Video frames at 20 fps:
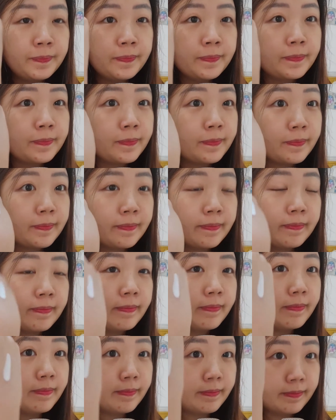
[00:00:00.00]

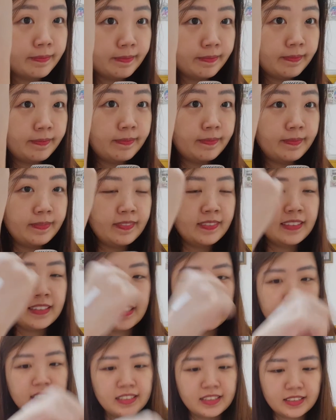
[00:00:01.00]

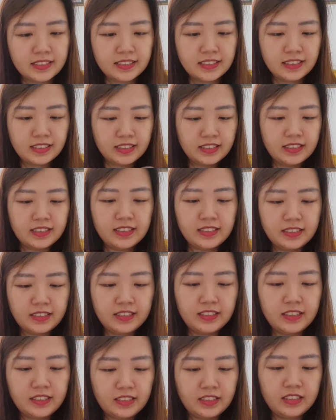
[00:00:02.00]

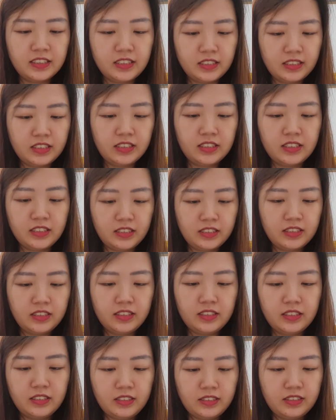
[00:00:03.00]

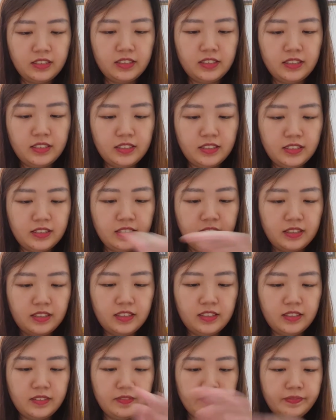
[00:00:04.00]

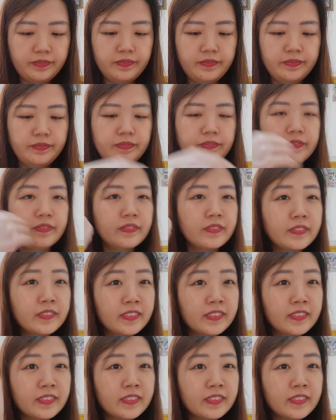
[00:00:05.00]
Nothing is said.